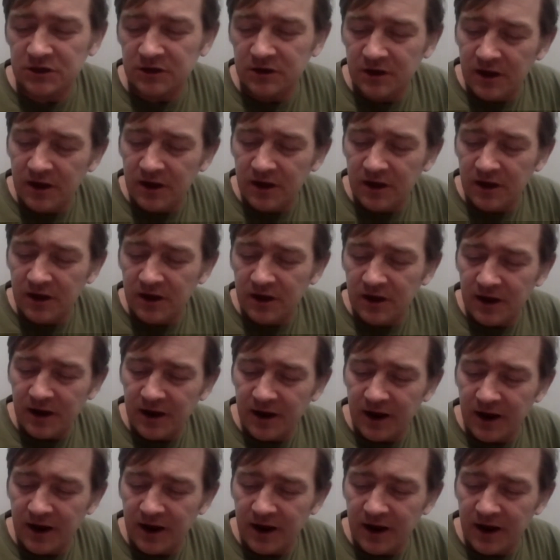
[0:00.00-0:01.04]

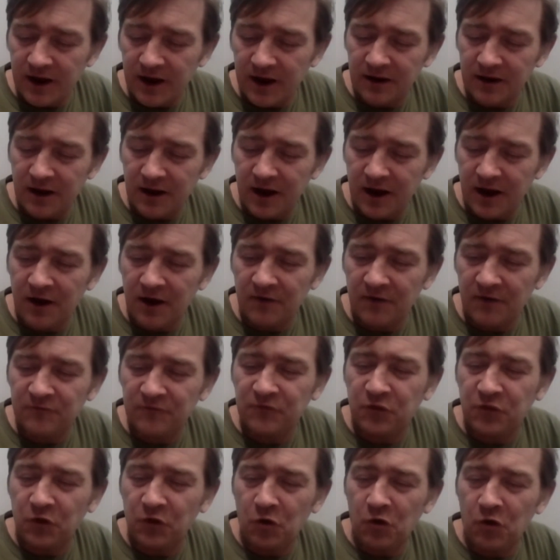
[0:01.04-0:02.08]
And I've
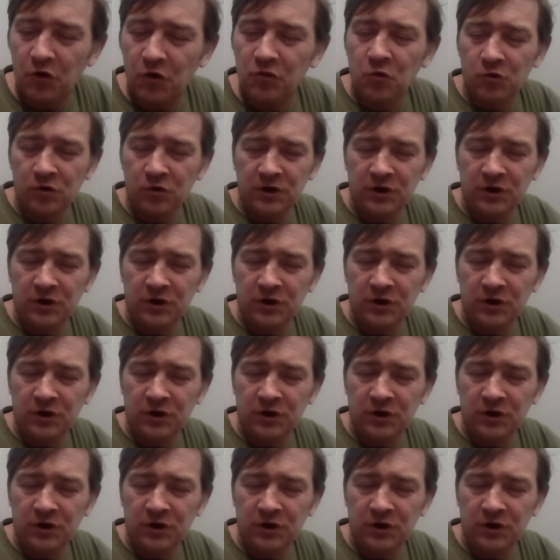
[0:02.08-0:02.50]
thought the only way